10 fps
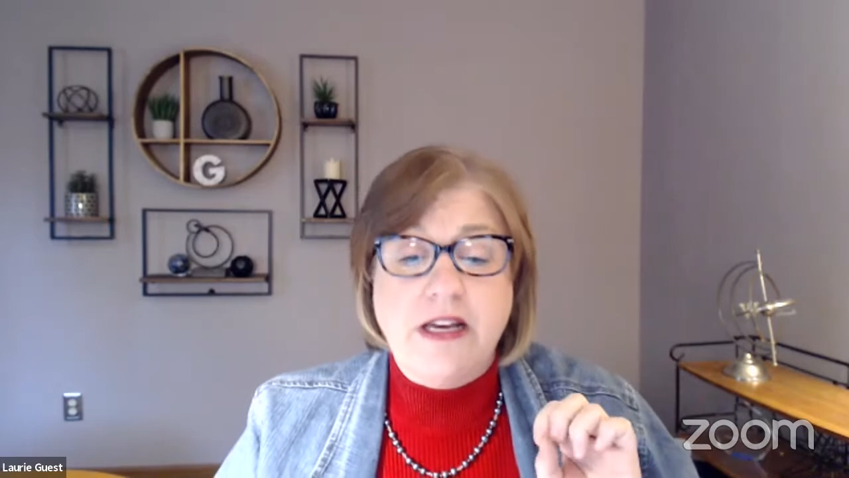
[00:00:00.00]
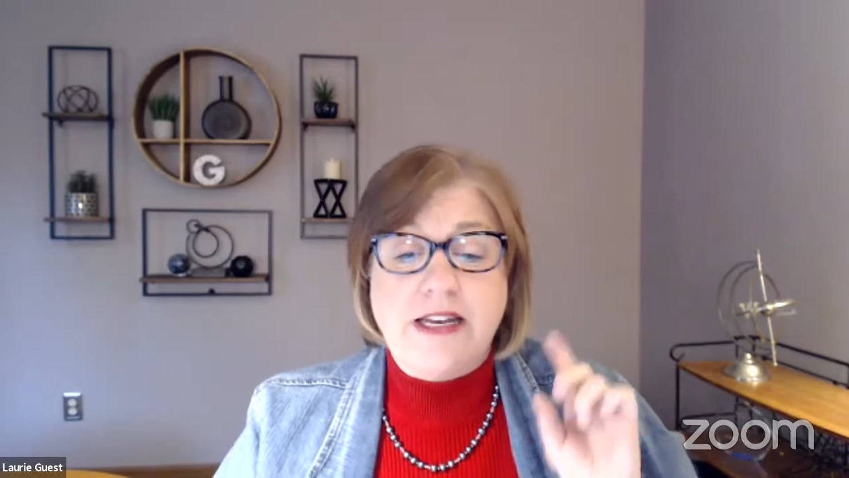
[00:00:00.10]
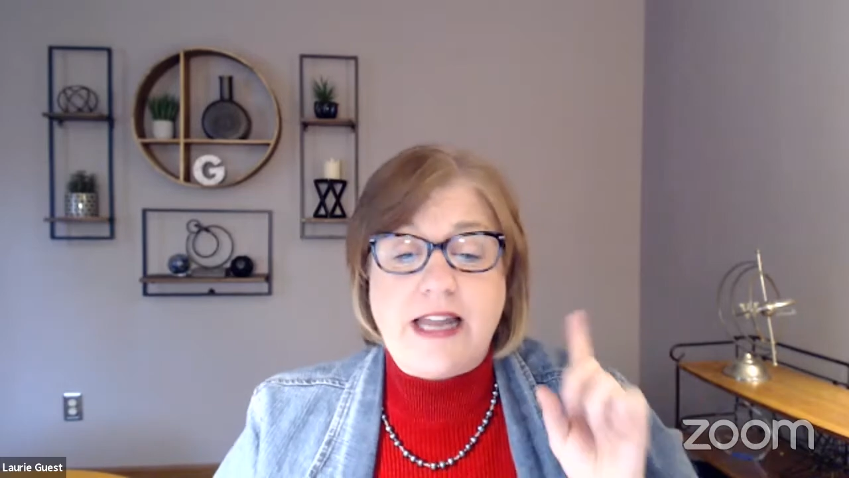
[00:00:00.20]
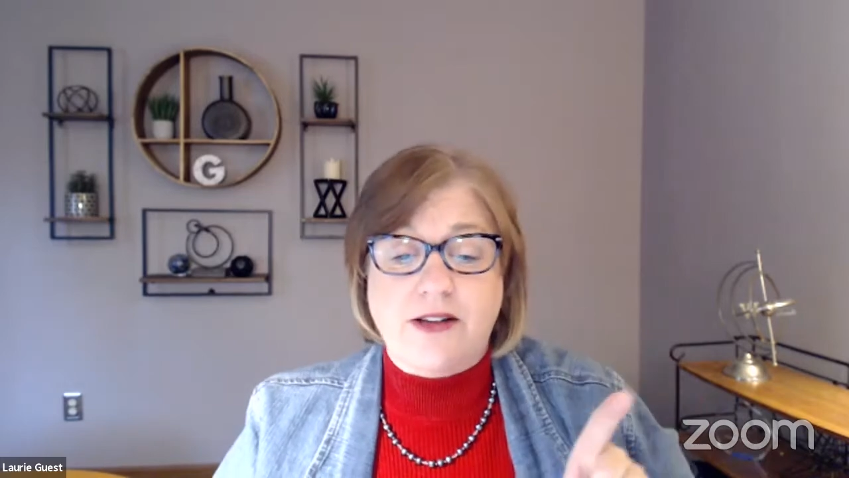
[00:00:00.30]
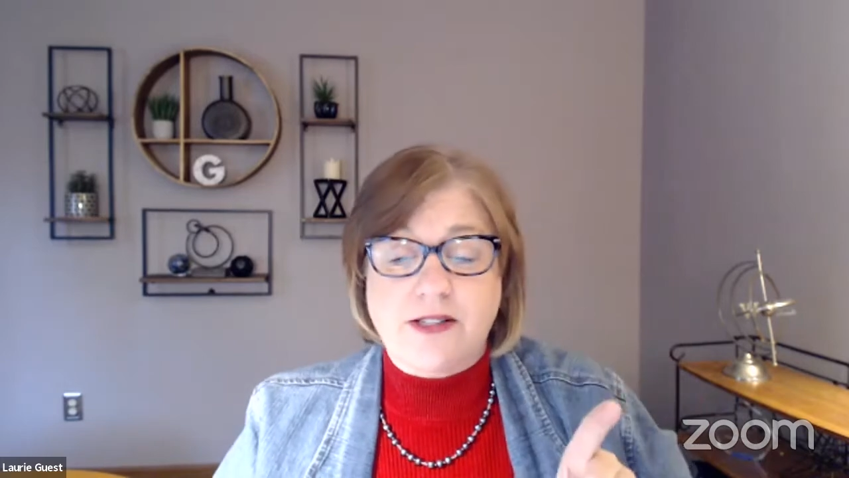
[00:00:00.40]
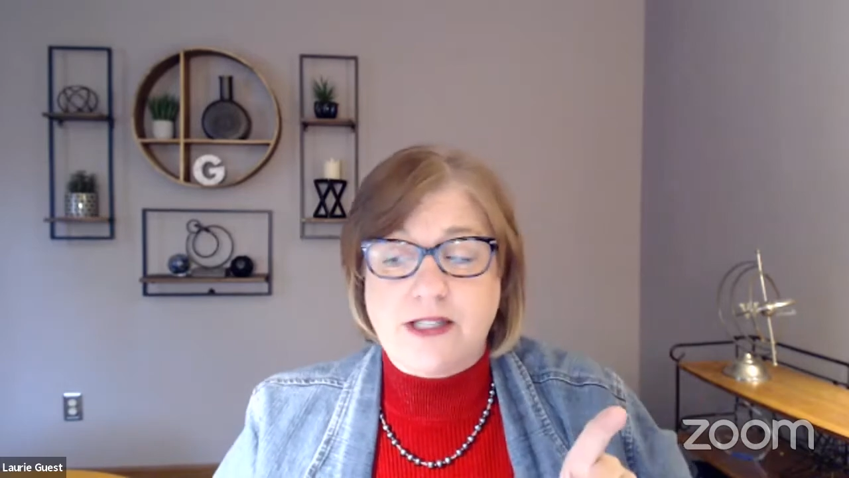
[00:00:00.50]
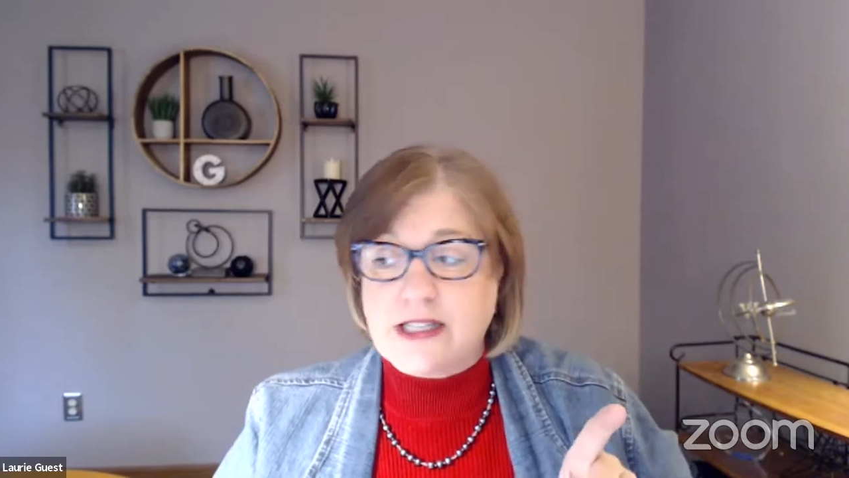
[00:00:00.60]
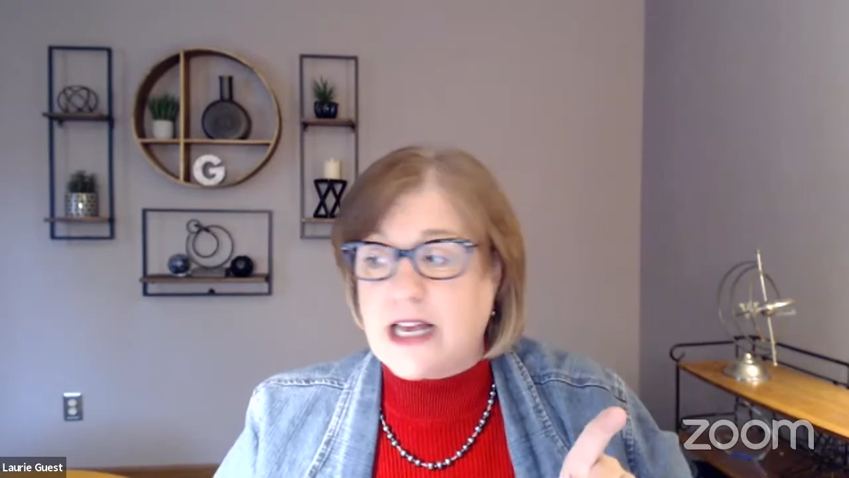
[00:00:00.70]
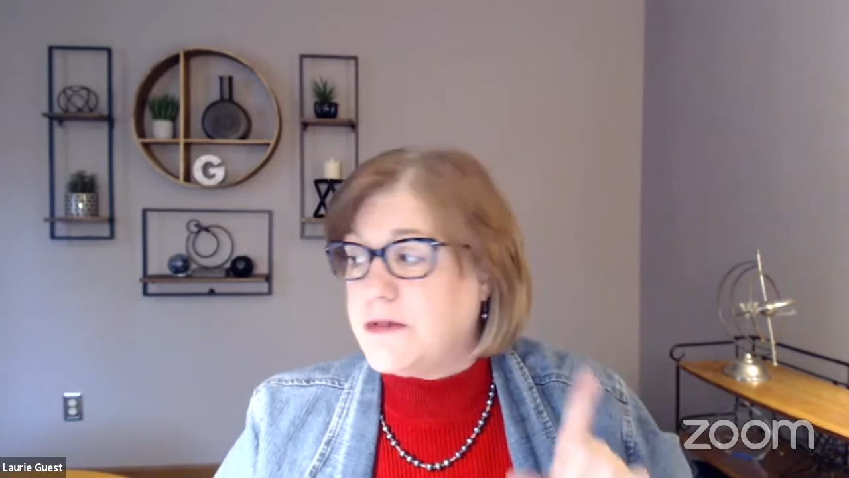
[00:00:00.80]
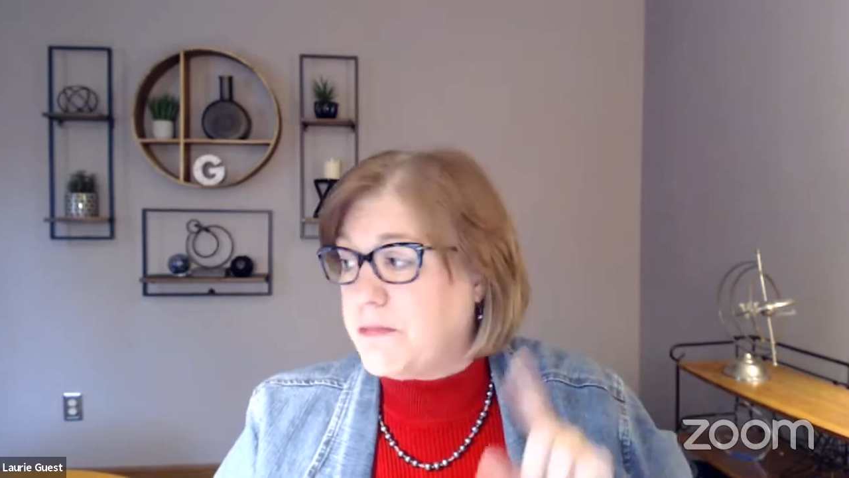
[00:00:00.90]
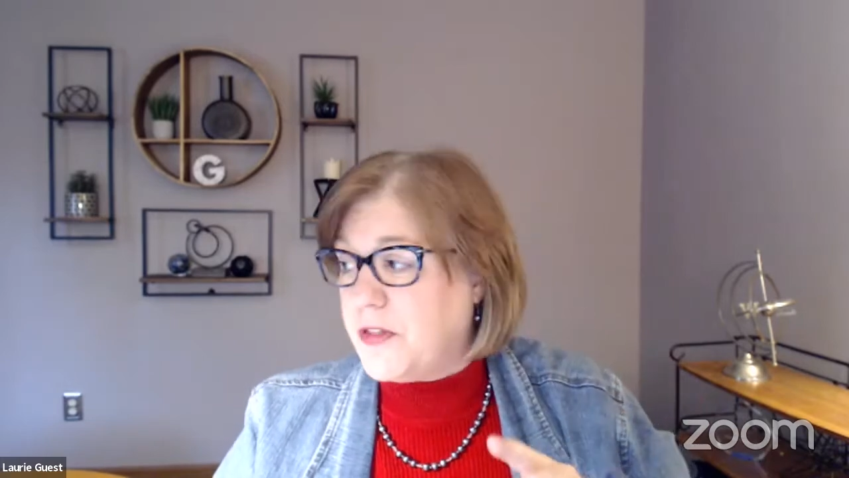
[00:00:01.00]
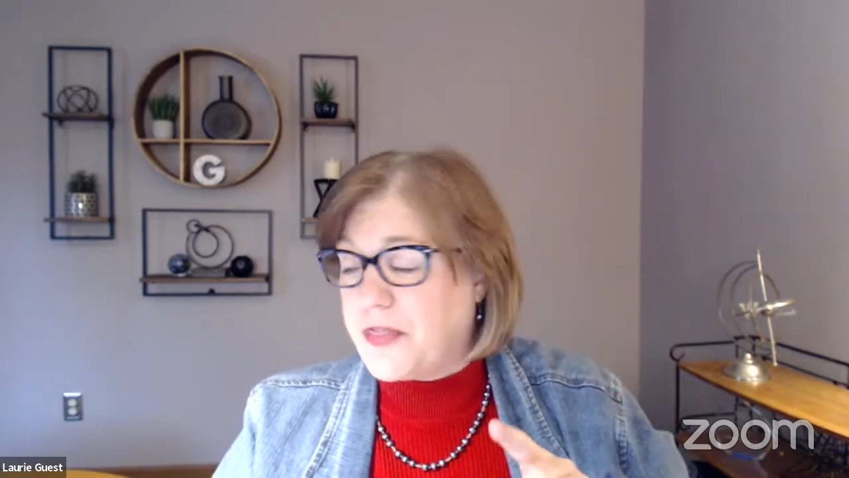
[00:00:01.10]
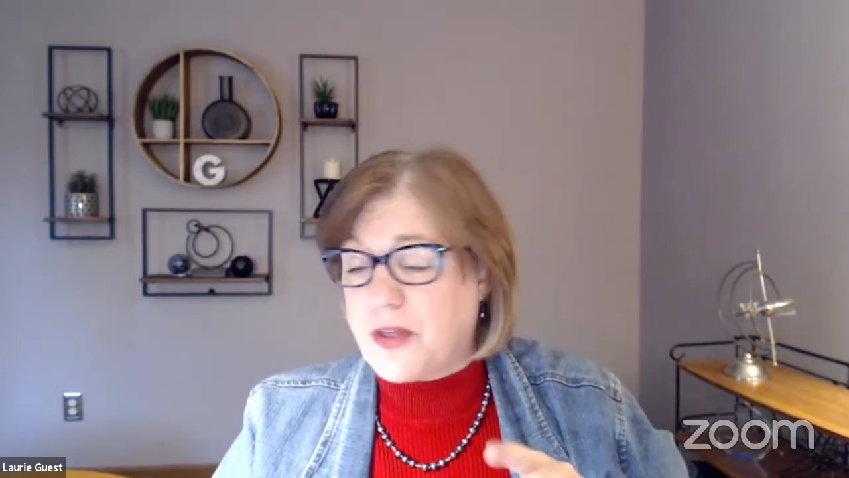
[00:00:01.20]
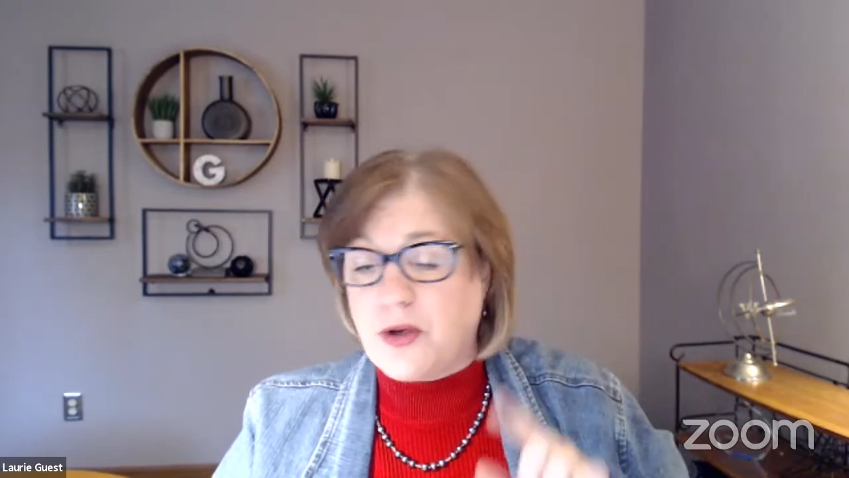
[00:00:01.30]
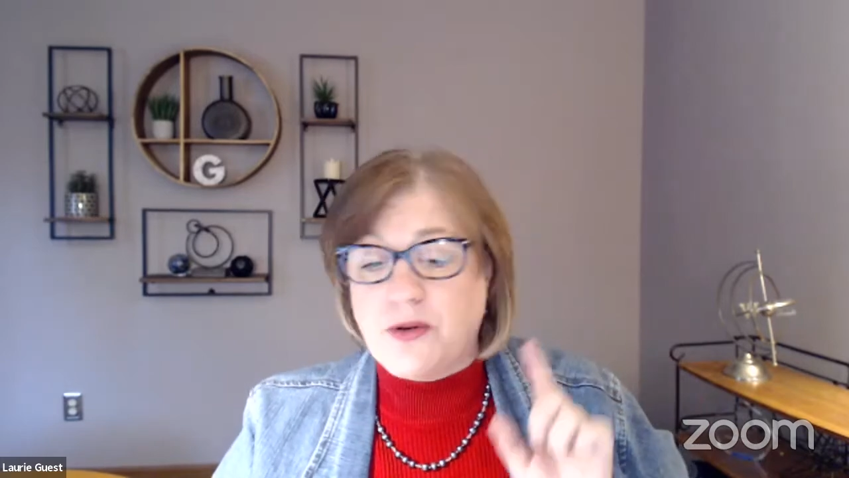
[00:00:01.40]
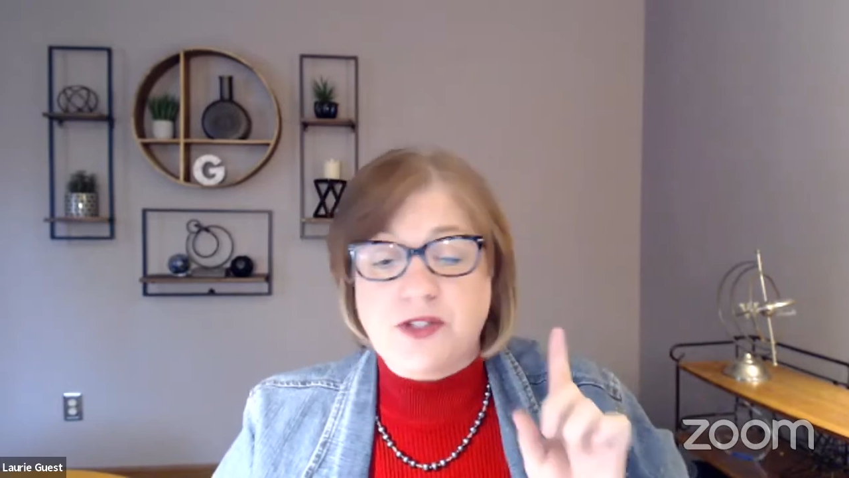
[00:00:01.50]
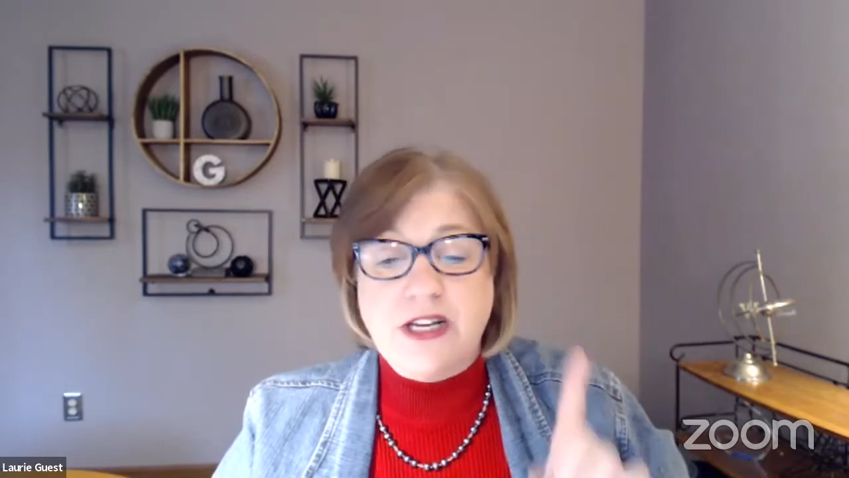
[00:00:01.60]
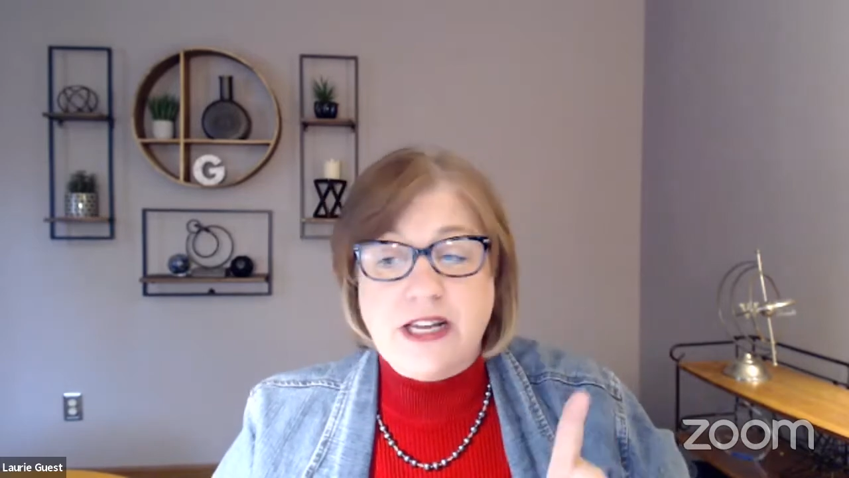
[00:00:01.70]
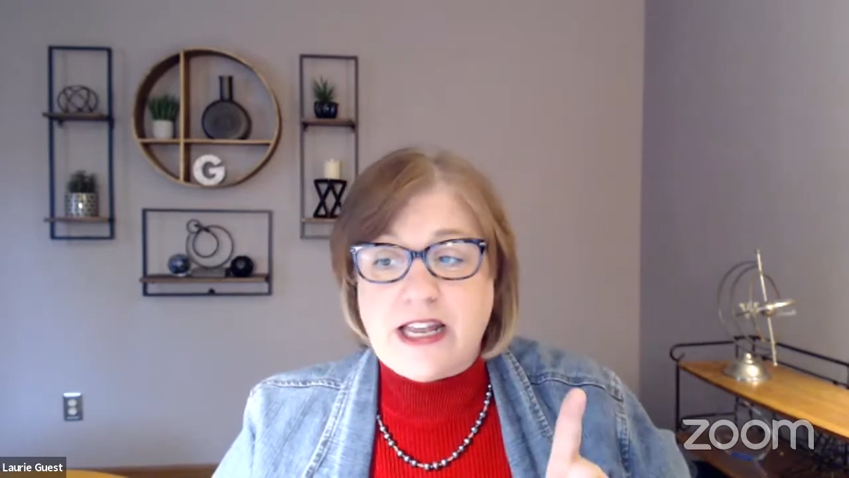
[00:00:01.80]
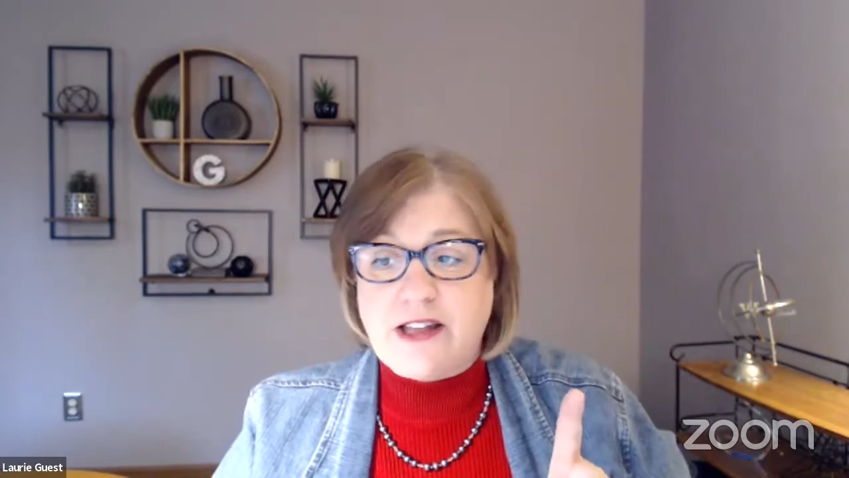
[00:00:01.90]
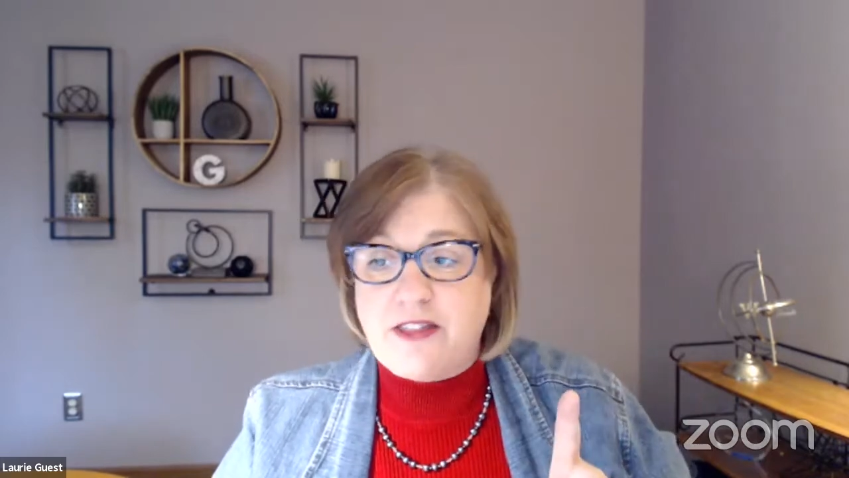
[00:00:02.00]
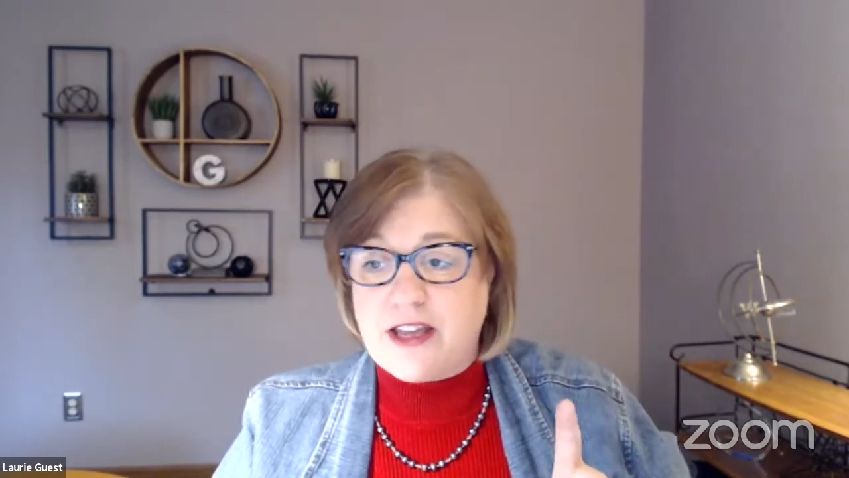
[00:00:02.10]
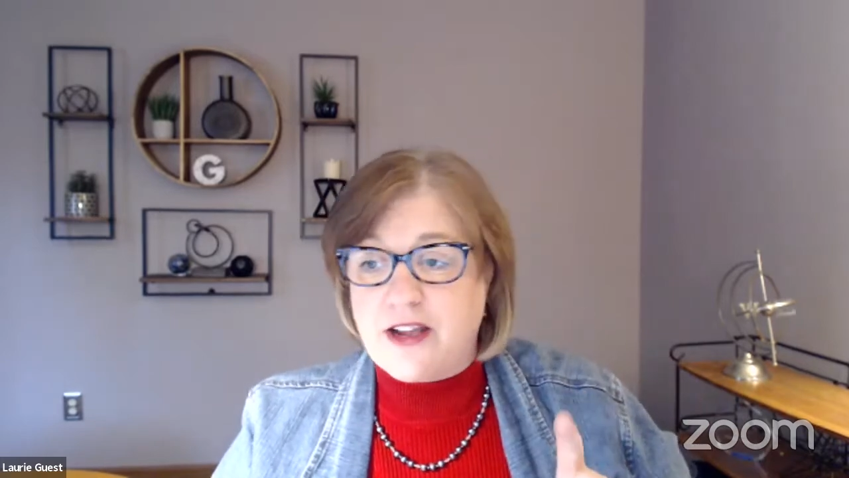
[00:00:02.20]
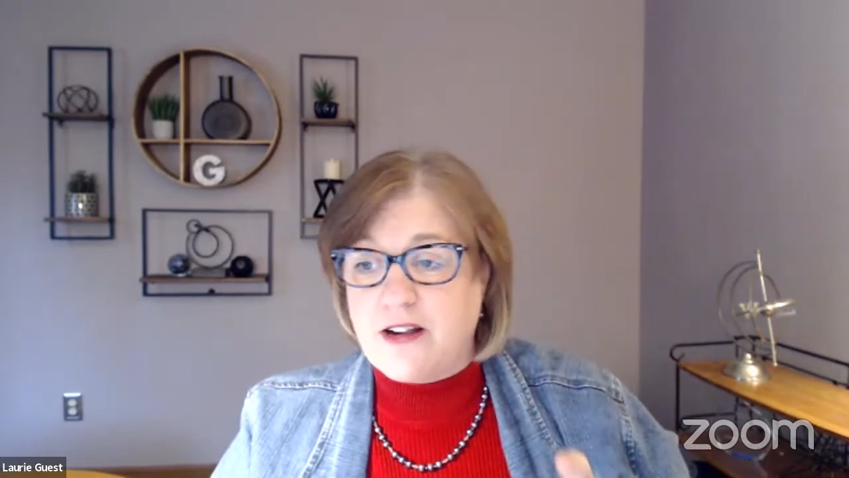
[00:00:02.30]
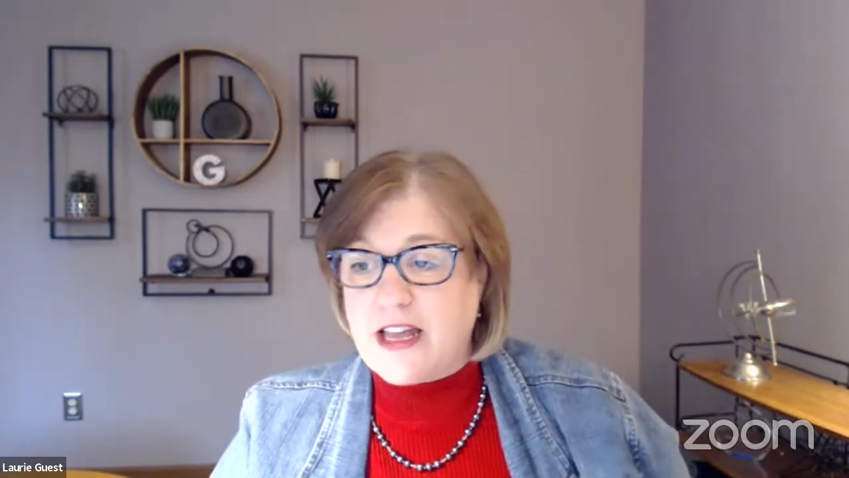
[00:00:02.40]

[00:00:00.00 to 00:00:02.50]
now's the time to put those in there.